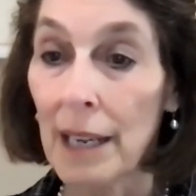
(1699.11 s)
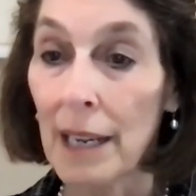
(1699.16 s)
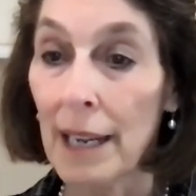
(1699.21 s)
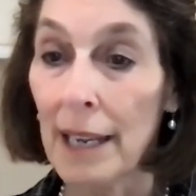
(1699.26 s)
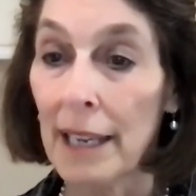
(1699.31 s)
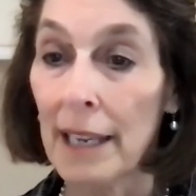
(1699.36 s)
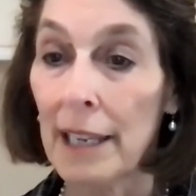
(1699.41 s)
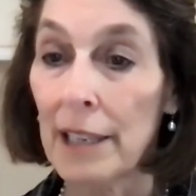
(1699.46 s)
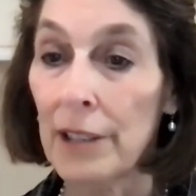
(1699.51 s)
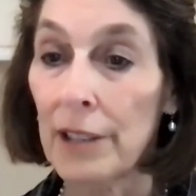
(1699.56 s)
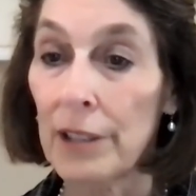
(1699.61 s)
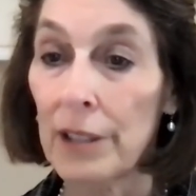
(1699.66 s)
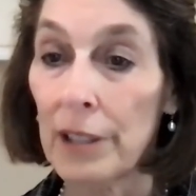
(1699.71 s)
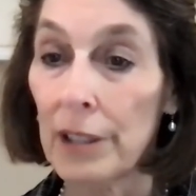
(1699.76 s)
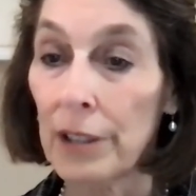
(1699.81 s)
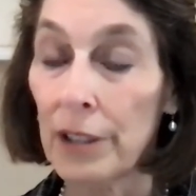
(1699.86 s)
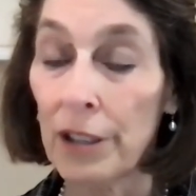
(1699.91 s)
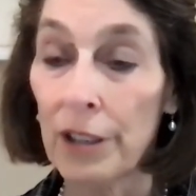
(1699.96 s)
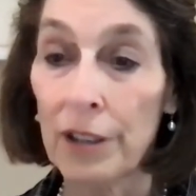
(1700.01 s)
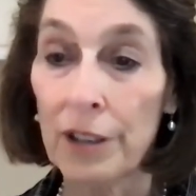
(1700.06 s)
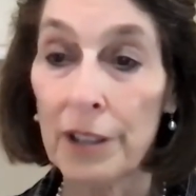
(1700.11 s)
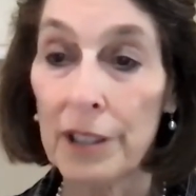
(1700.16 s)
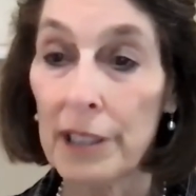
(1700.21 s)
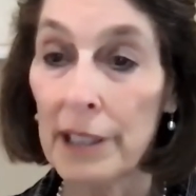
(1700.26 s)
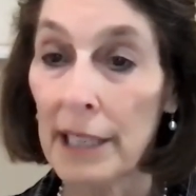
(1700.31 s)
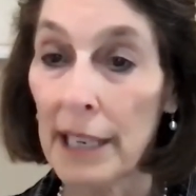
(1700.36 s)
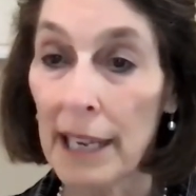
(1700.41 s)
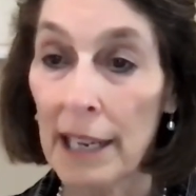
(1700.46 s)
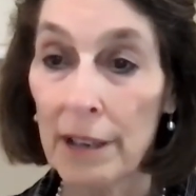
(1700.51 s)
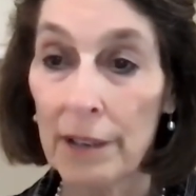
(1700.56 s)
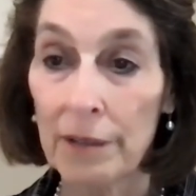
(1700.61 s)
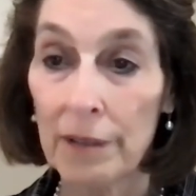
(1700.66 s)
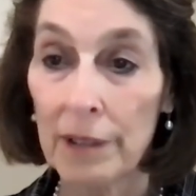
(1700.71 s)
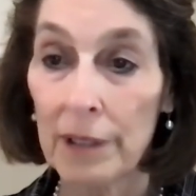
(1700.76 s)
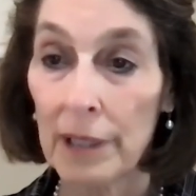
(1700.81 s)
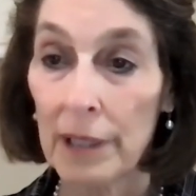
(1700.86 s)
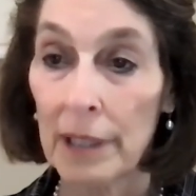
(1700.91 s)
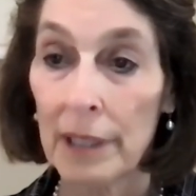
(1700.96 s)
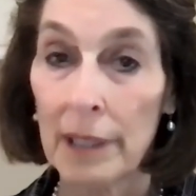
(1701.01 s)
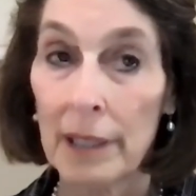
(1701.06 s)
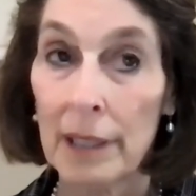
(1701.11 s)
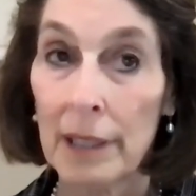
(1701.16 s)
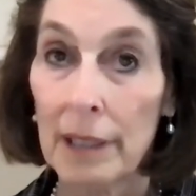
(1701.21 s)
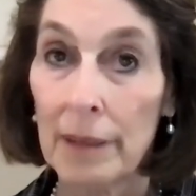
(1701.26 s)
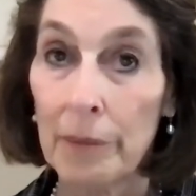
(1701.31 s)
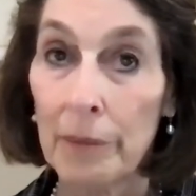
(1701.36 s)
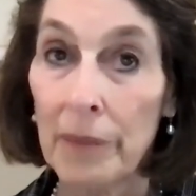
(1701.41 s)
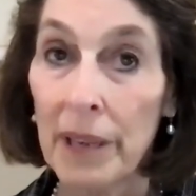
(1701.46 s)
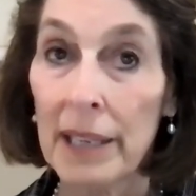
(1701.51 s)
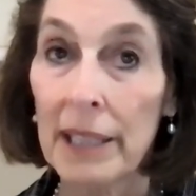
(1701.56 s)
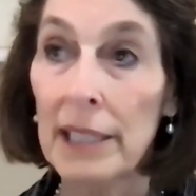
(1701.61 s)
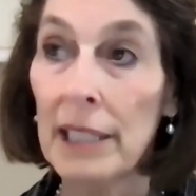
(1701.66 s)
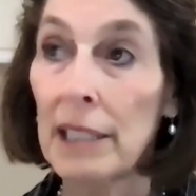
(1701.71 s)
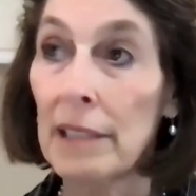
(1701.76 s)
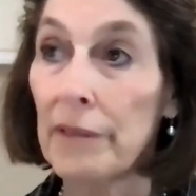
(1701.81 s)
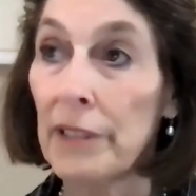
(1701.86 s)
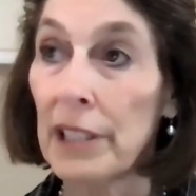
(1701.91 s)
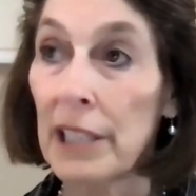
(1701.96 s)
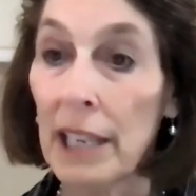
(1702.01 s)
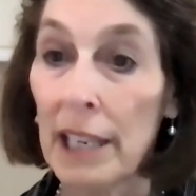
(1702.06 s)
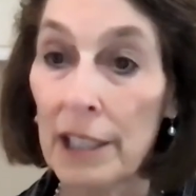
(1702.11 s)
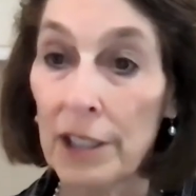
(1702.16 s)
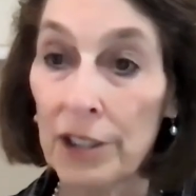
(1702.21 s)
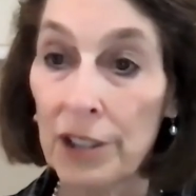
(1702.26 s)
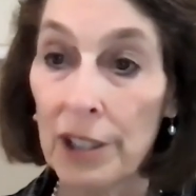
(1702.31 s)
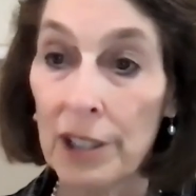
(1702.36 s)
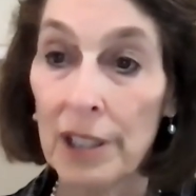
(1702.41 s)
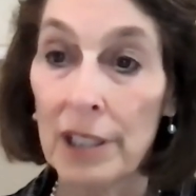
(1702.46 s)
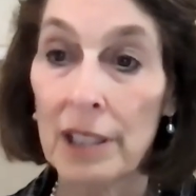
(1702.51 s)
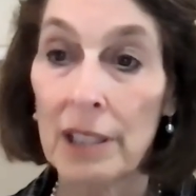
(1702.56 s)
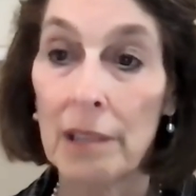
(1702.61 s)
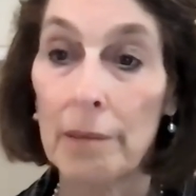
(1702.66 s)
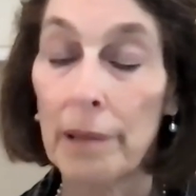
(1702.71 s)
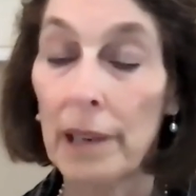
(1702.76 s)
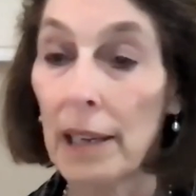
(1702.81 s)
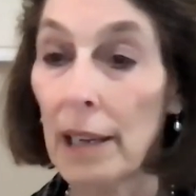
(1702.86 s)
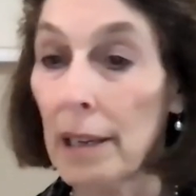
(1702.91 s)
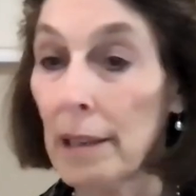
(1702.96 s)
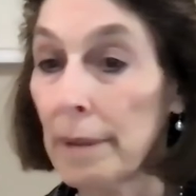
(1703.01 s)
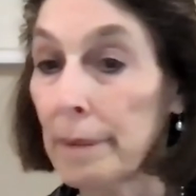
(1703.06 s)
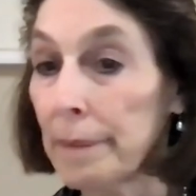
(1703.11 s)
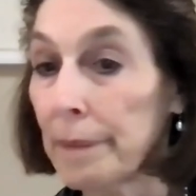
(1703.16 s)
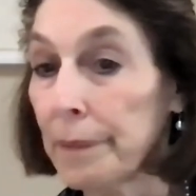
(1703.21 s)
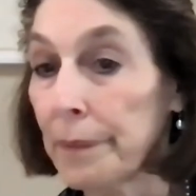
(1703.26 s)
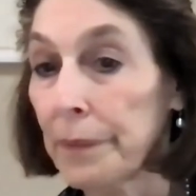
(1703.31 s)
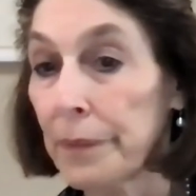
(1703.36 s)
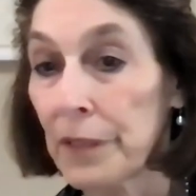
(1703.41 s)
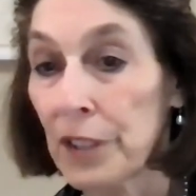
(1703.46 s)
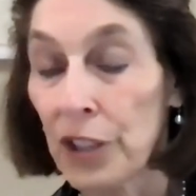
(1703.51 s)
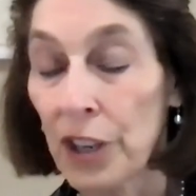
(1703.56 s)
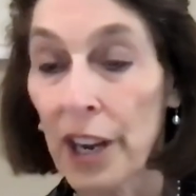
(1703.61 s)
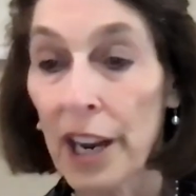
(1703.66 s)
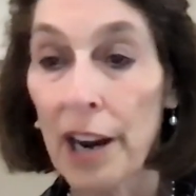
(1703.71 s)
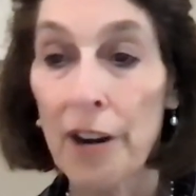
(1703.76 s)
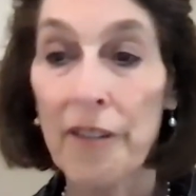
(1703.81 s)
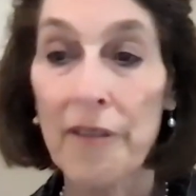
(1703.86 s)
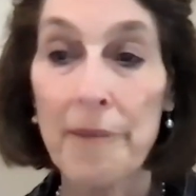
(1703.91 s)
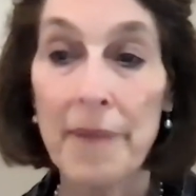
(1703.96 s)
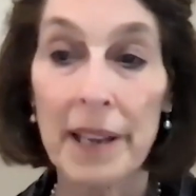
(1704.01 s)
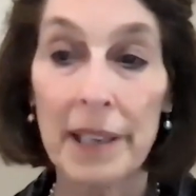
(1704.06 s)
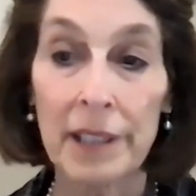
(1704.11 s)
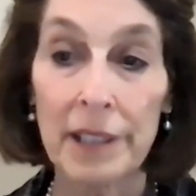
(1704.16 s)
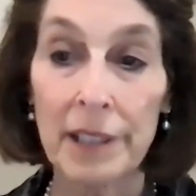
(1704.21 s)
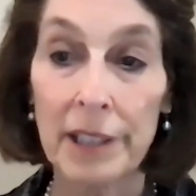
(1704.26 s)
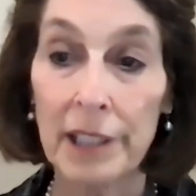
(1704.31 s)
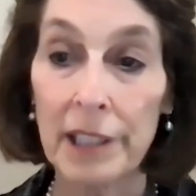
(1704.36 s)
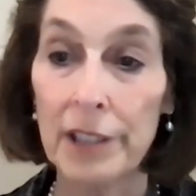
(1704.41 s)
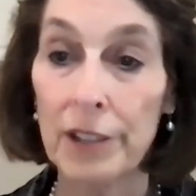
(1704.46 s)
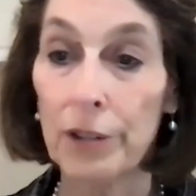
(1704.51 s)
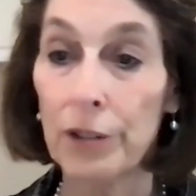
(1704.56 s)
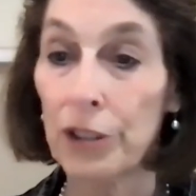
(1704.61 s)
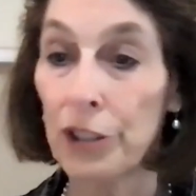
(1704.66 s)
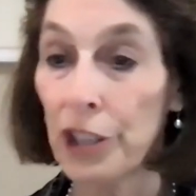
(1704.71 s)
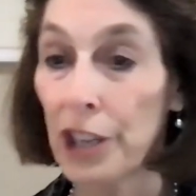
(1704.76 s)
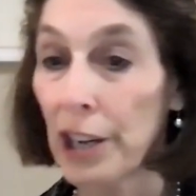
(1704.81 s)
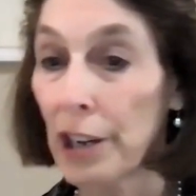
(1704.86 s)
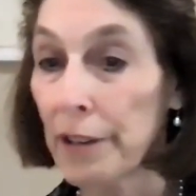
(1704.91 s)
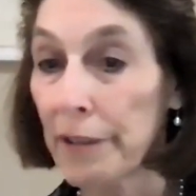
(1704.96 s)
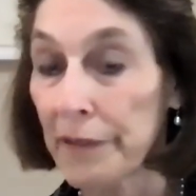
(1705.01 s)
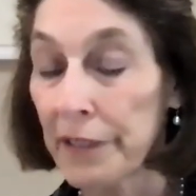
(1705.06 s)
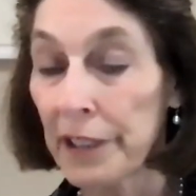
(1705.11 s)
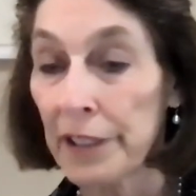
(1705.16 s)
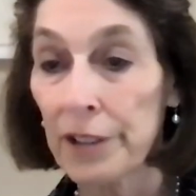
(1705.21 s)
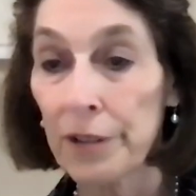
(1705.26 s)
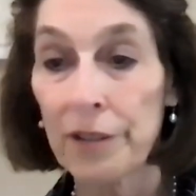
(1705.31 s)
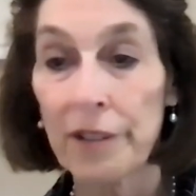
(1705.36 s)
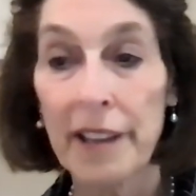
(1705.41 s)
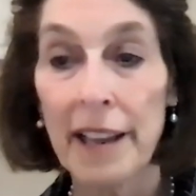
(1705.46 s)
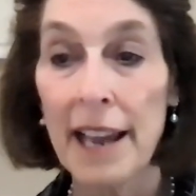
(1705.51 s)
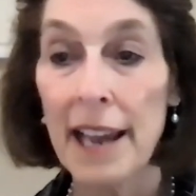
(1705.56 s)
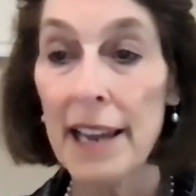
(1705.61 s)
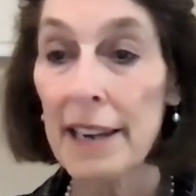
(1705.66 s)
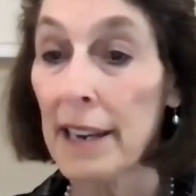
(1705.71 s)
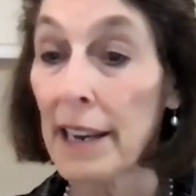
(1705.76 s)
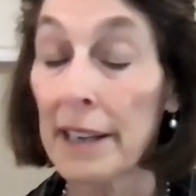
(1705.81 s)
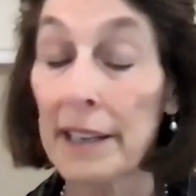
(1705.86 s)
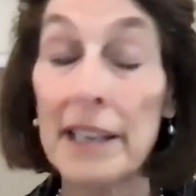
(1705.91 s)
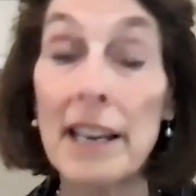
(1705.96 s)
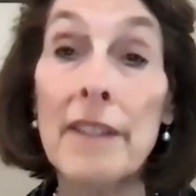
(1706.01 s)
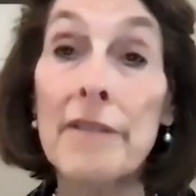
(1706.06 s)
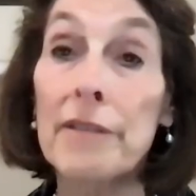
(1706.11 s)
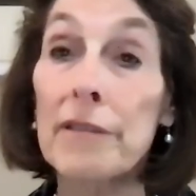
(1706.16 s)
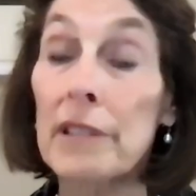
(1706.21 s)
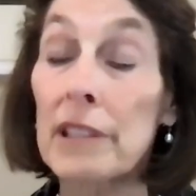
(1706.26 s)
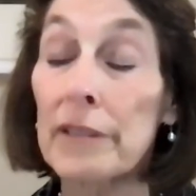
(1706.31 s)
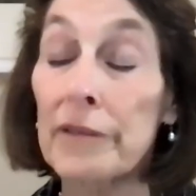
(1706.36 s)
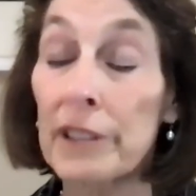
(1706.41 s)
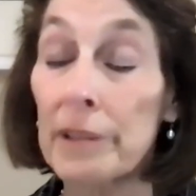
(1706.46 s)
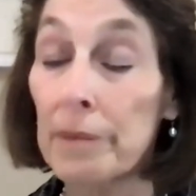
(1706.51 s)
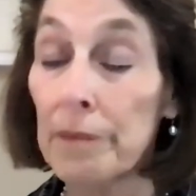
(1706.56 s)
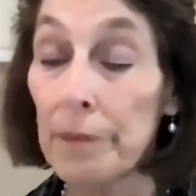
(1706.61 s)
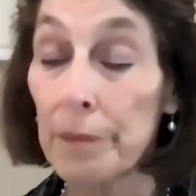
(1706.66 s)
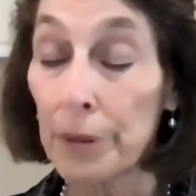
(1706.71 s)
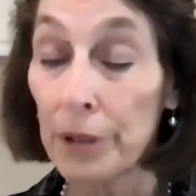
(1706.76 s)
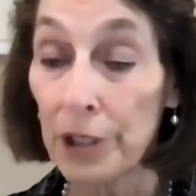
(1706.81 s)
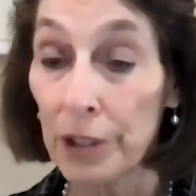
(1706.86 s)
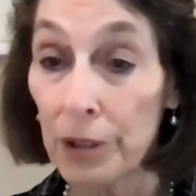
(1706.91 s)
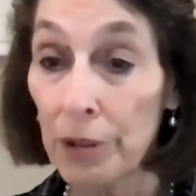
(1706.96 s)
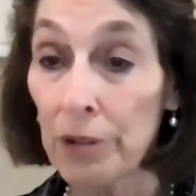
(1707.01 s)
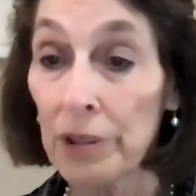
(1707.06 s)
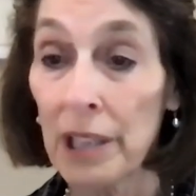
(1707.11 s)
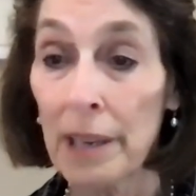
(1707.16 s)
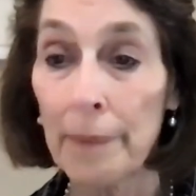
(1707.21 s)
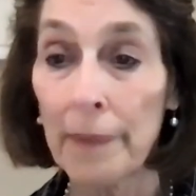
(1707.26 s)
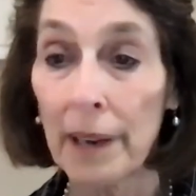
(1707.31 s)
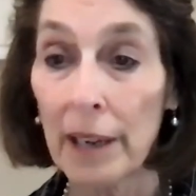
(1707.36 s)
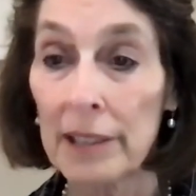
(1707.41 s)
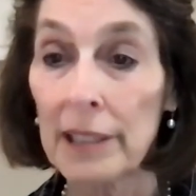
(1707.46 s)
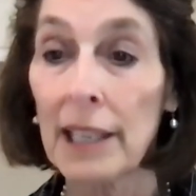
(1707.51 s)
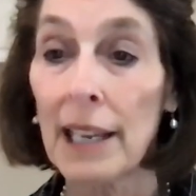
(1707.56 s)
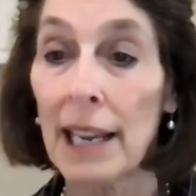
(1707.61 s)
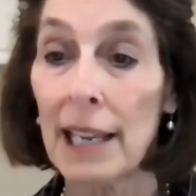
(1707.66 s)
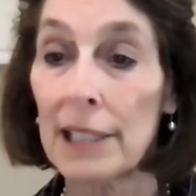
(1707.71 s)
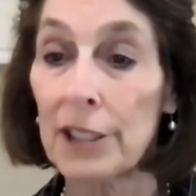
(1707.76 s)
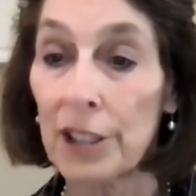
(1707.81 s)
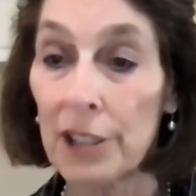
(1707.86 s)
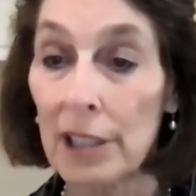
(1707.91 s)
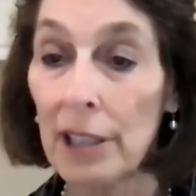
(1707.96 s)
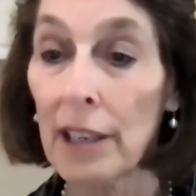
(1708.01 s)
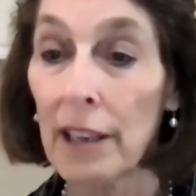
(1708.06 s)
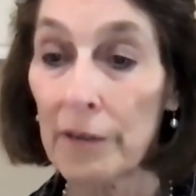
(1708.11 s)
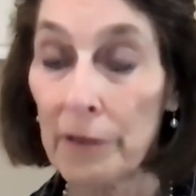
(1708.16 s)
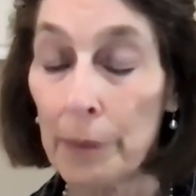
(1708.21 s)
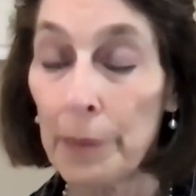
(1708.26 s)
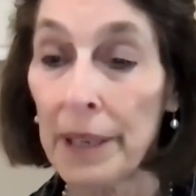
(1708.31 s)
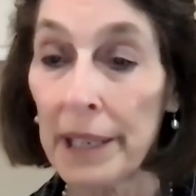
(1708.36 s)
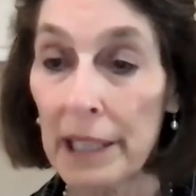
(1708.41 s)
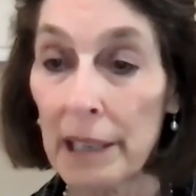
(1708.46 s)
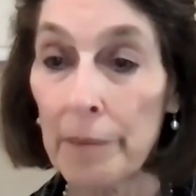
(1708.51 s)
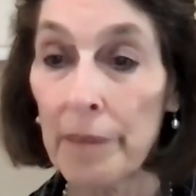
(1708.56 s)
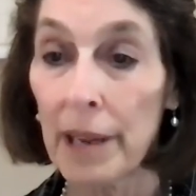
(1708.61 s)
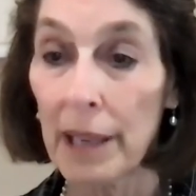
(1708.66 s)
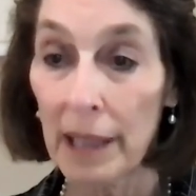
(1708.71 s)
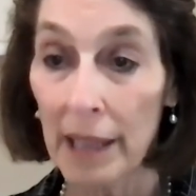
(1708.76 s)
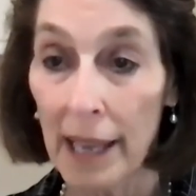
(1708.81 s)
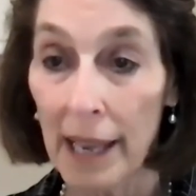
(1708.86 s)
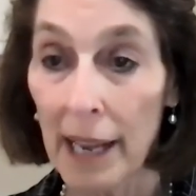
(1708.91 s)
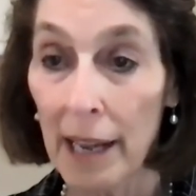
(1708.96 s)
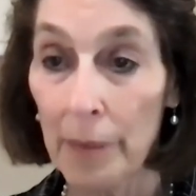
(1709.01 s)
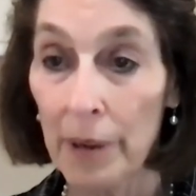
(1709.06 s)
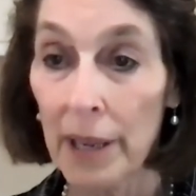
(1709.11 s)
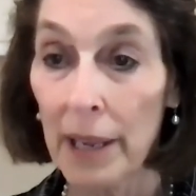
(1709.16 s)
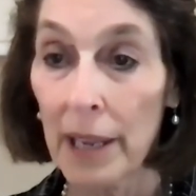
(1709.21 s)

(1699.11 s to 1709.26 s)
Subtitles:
I had turned down many invitations to become chair of medicine or chair of this or that. And I never even pursued them because I just loved being in my lab.